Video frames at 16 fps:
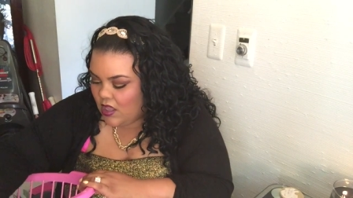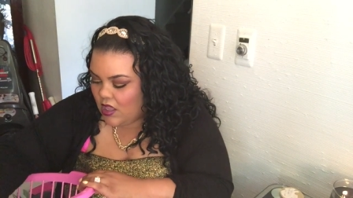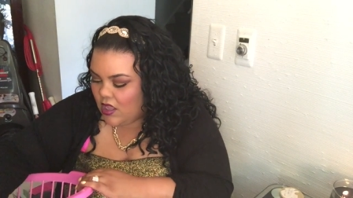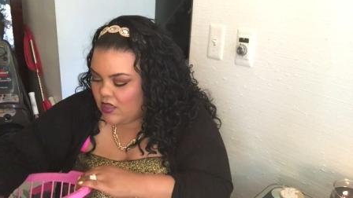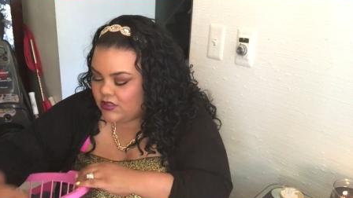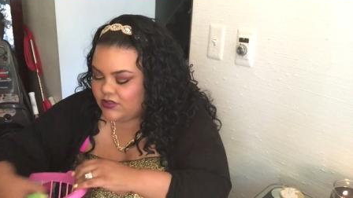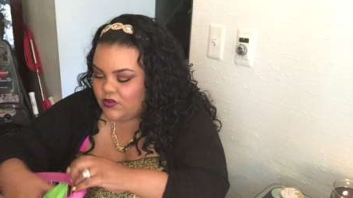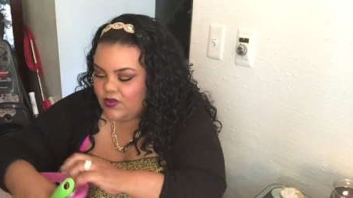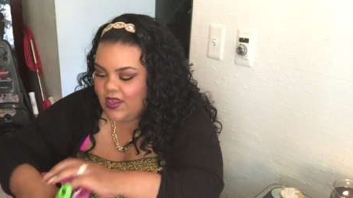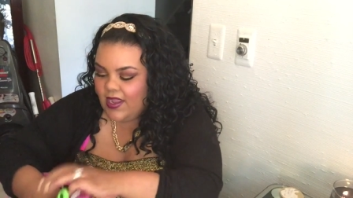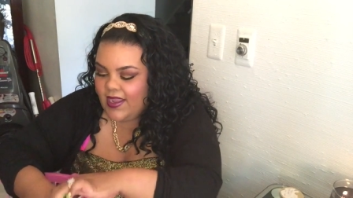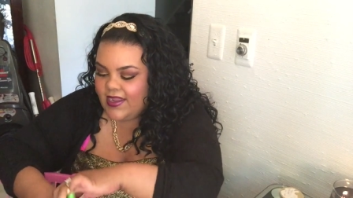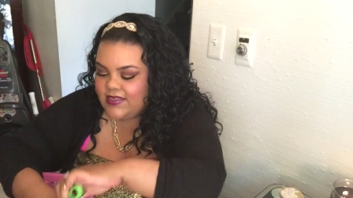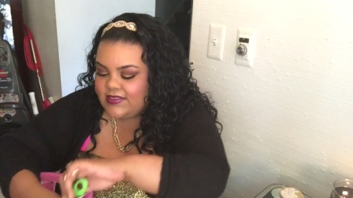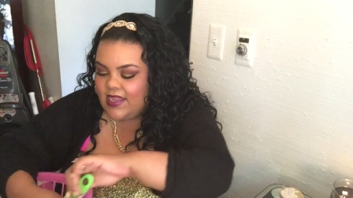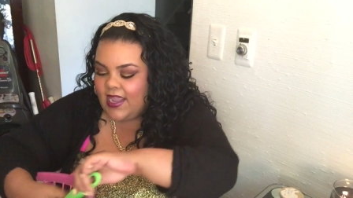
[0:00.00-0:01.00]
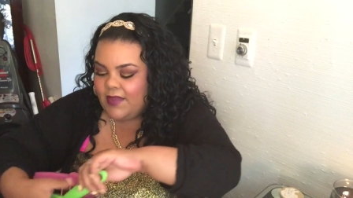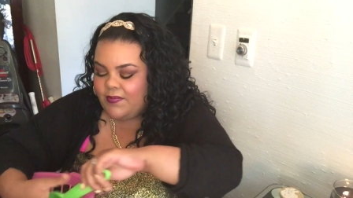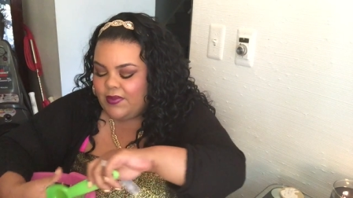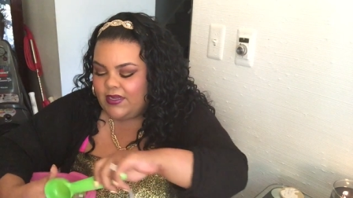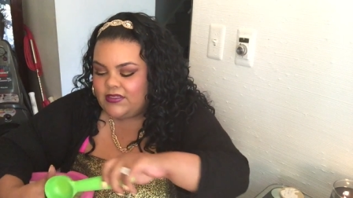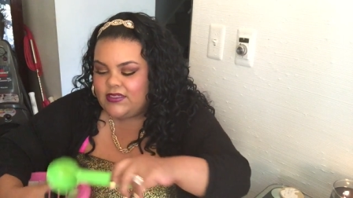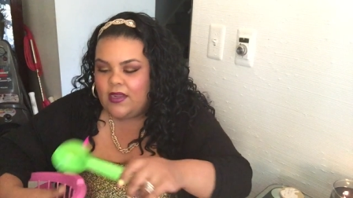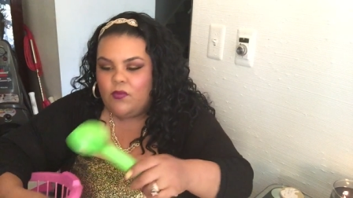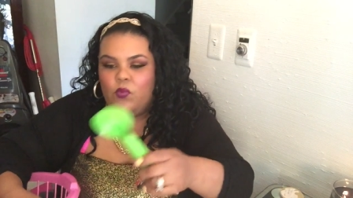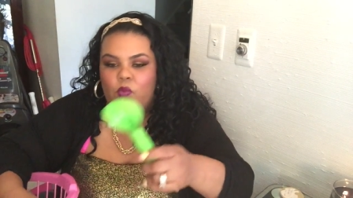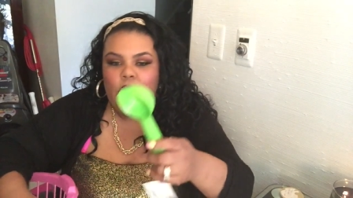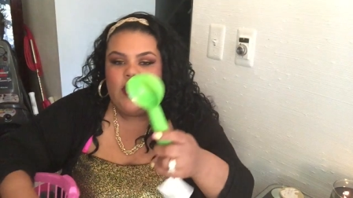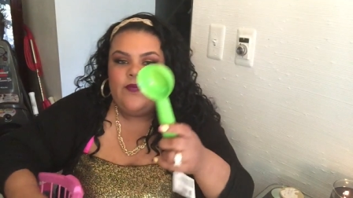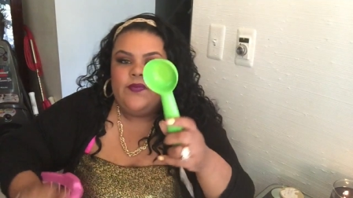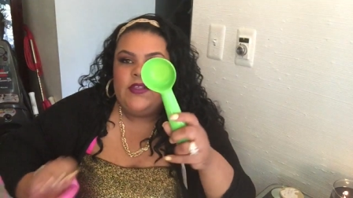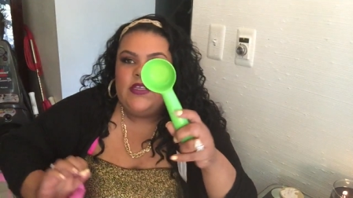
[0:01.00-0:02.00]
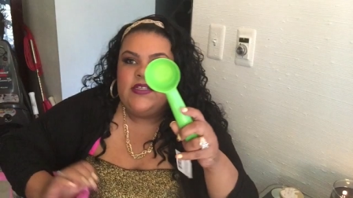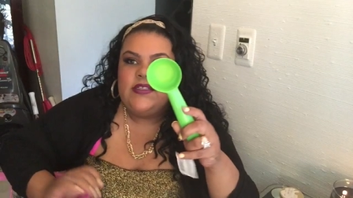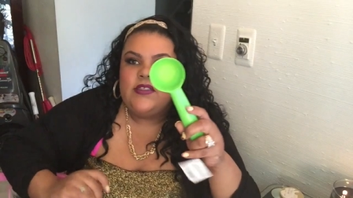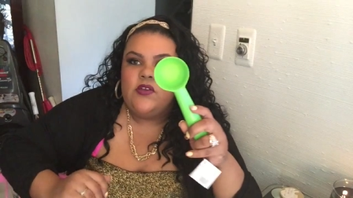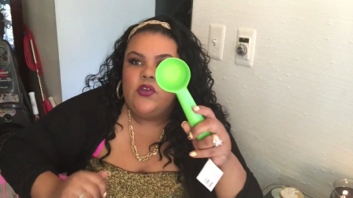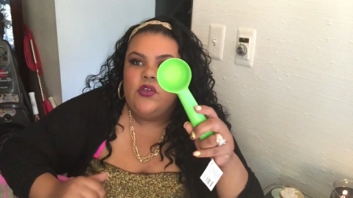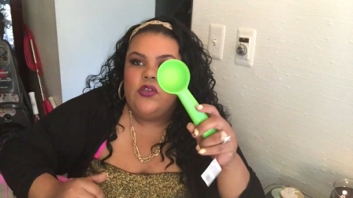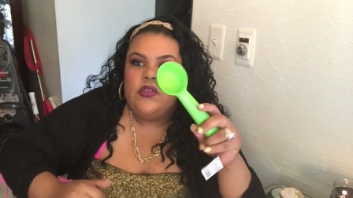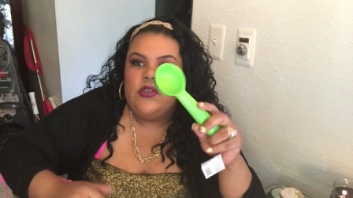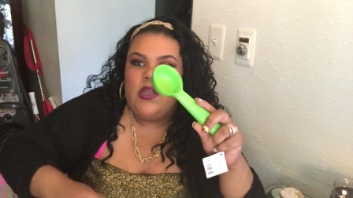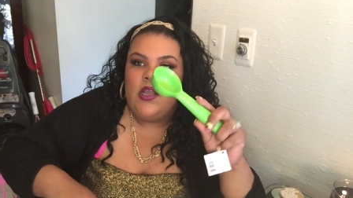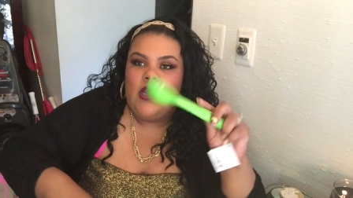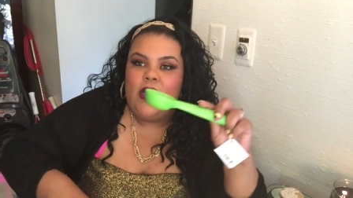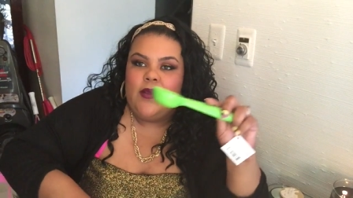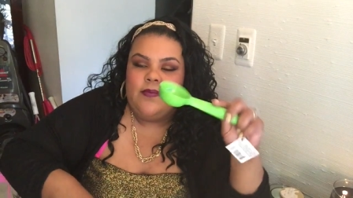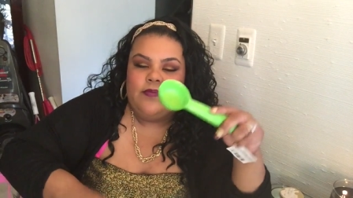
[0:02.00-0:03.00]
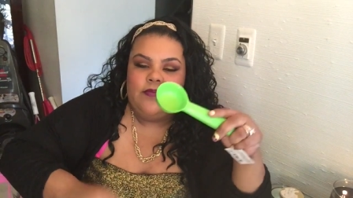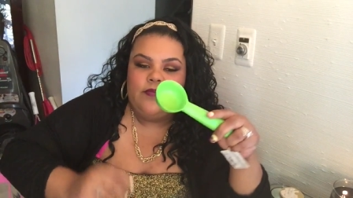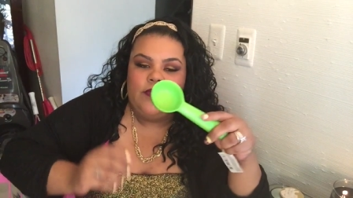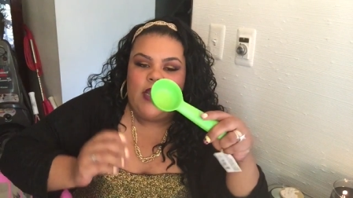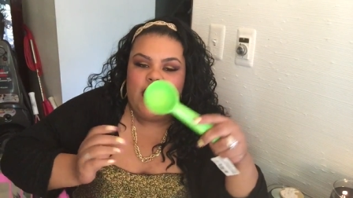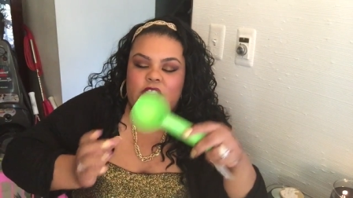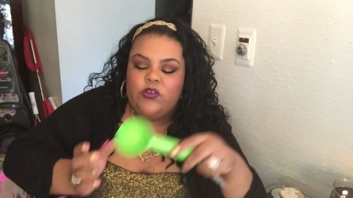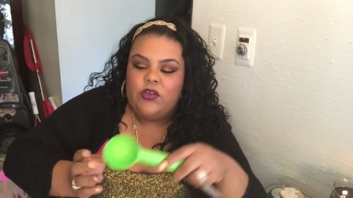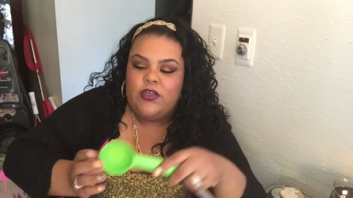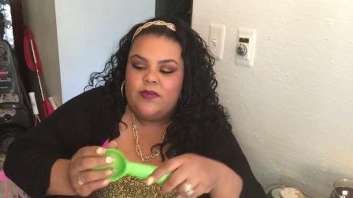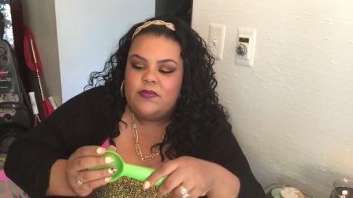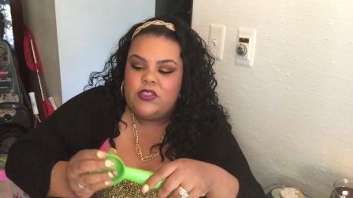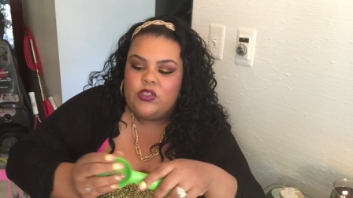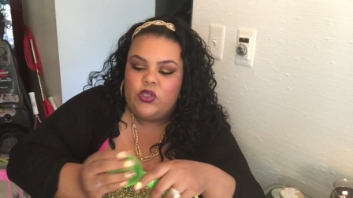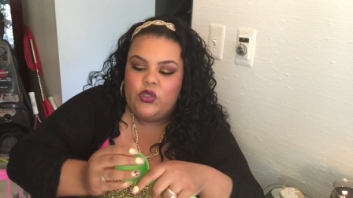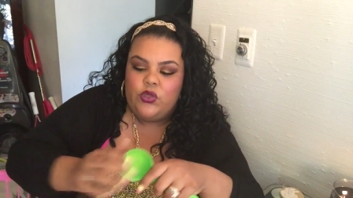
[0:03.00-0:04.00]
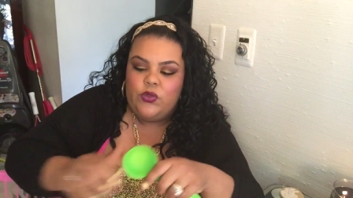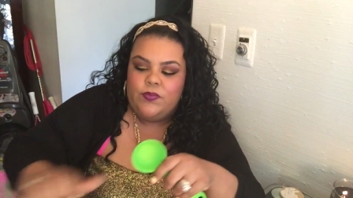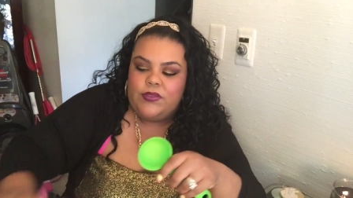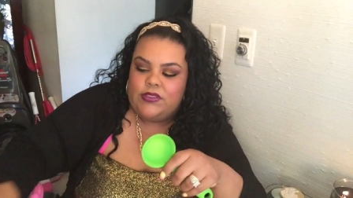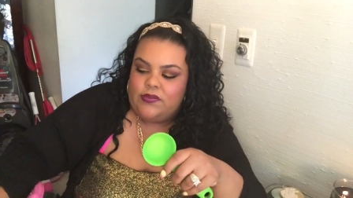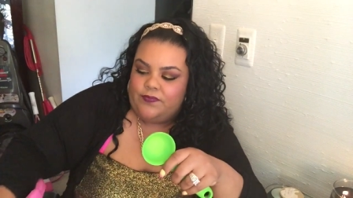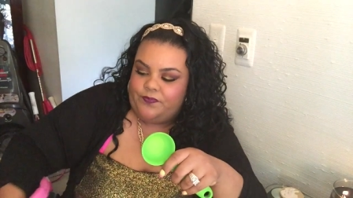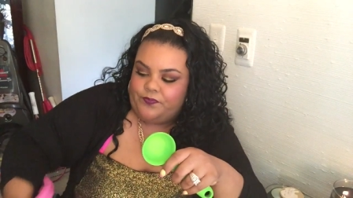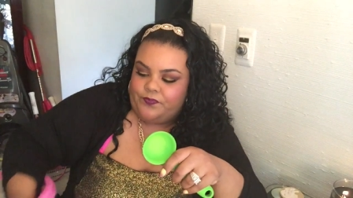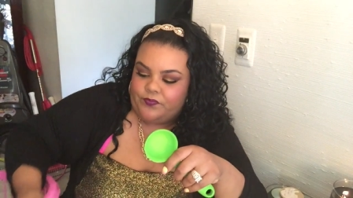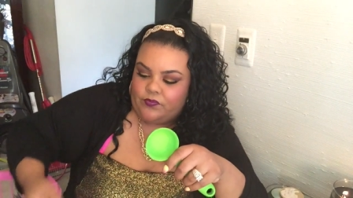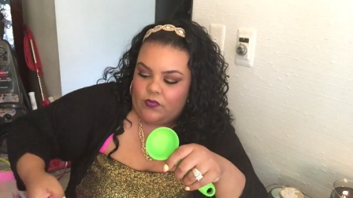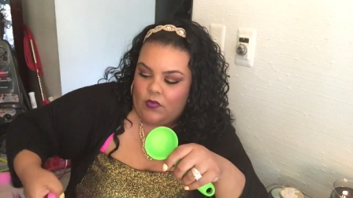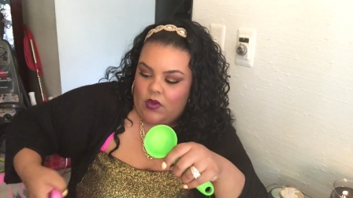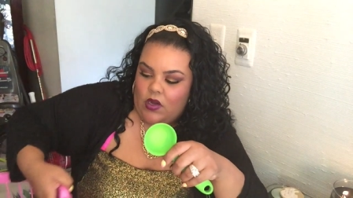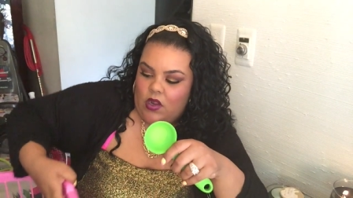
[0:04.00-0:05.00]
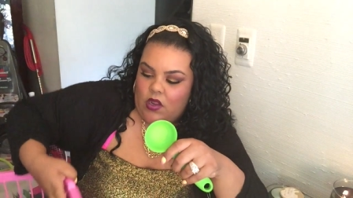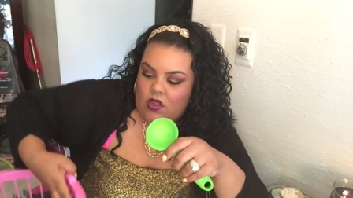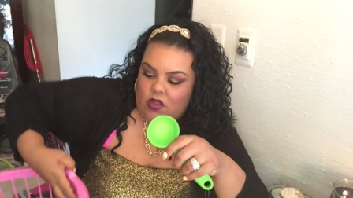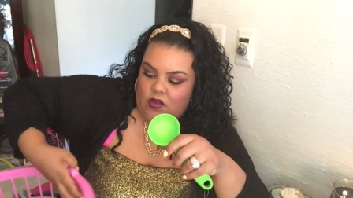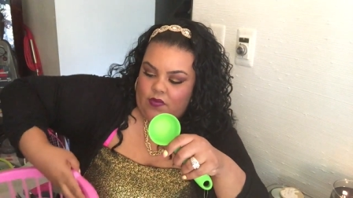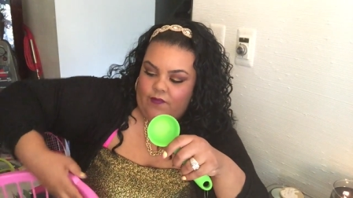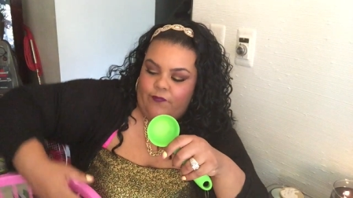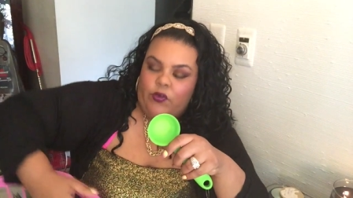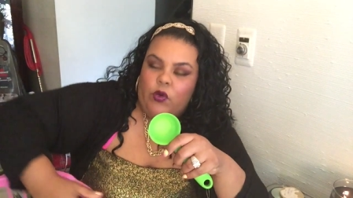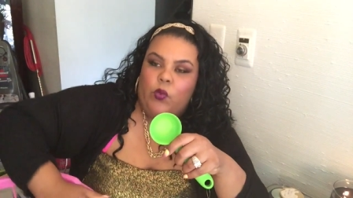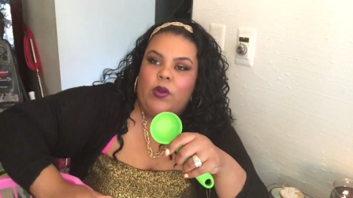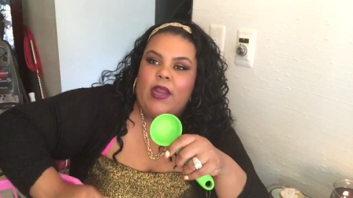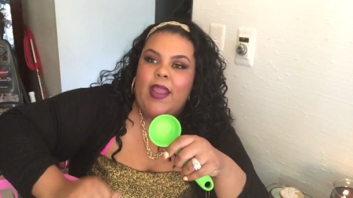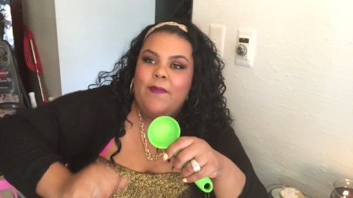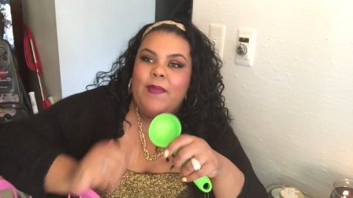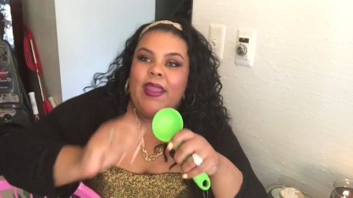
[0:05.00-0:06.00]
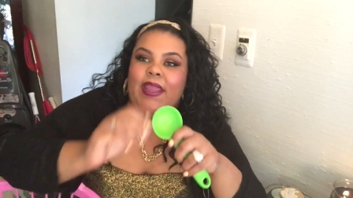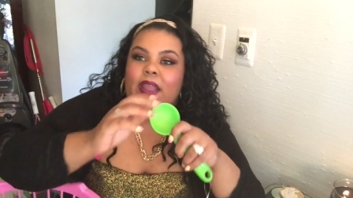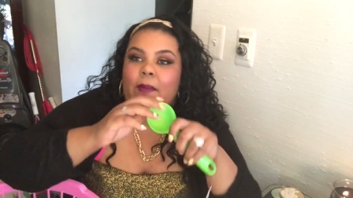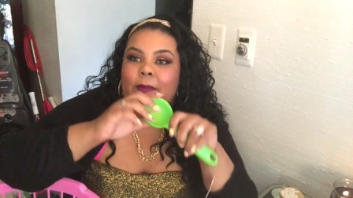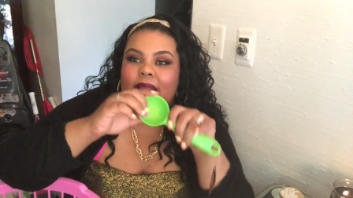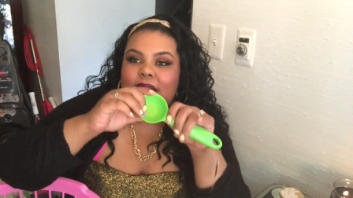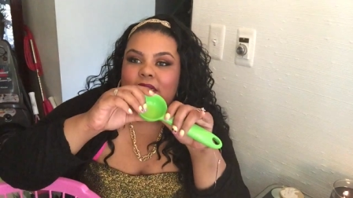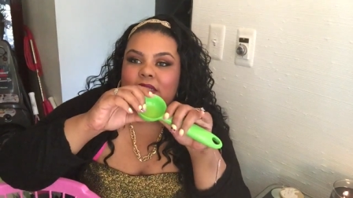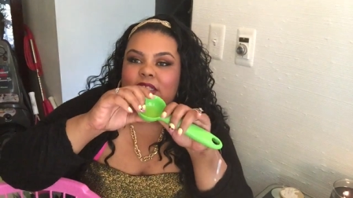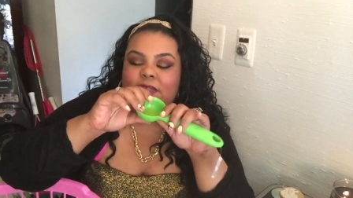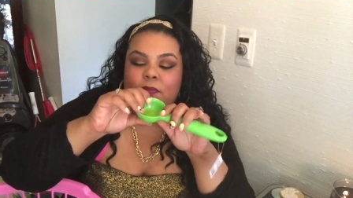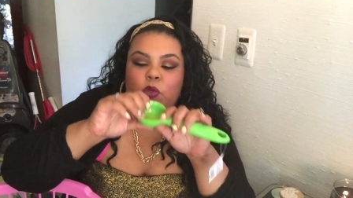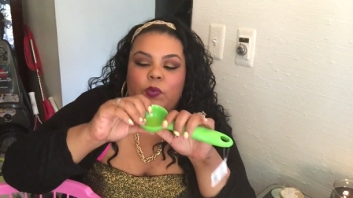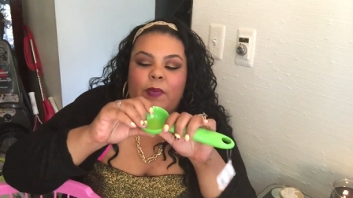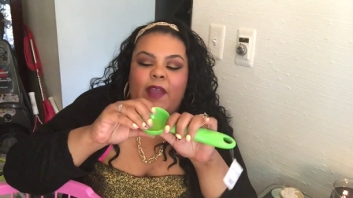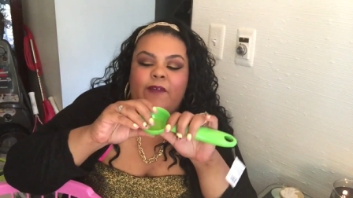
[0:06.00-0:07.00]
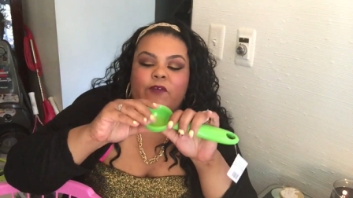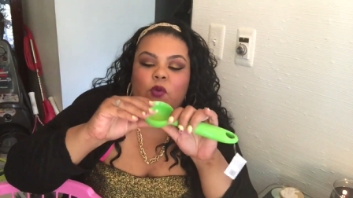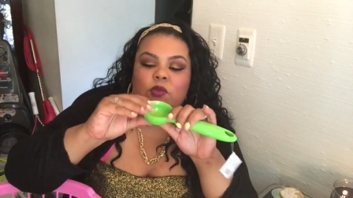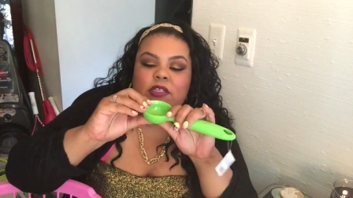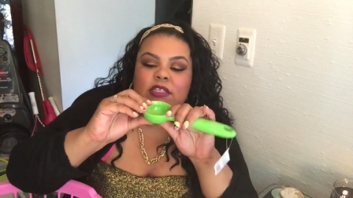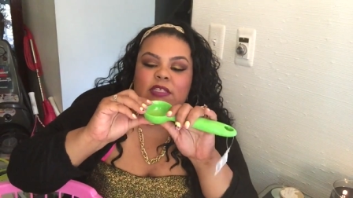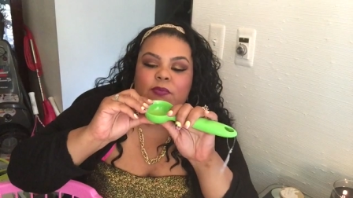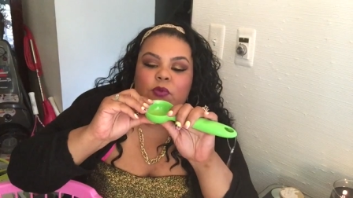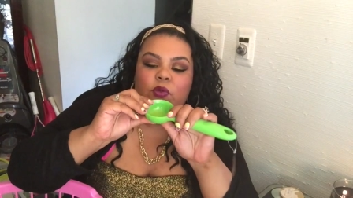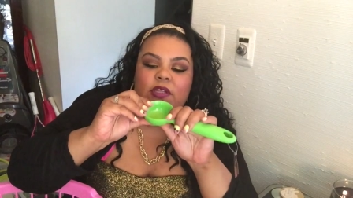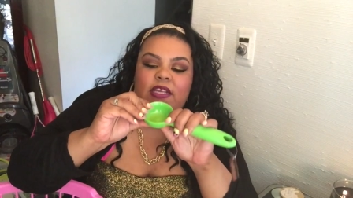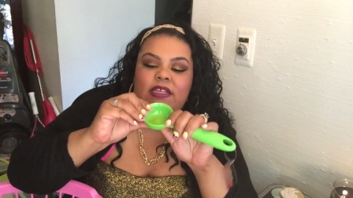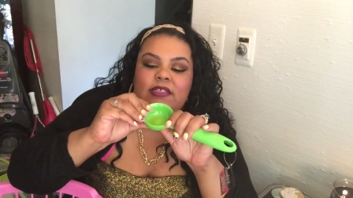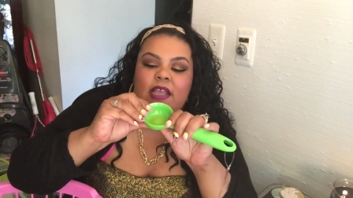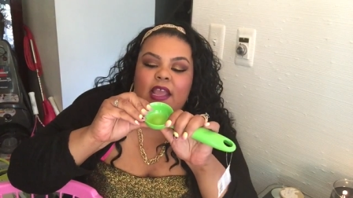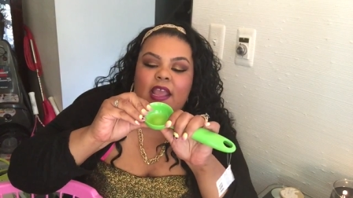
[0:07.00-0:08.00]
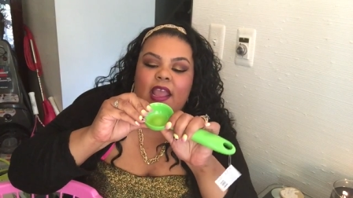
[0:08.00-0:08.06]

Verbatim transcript: Also, guys, I picked up one of these little um, ice cream scoops for when I make my smooth, my frozen smoothies.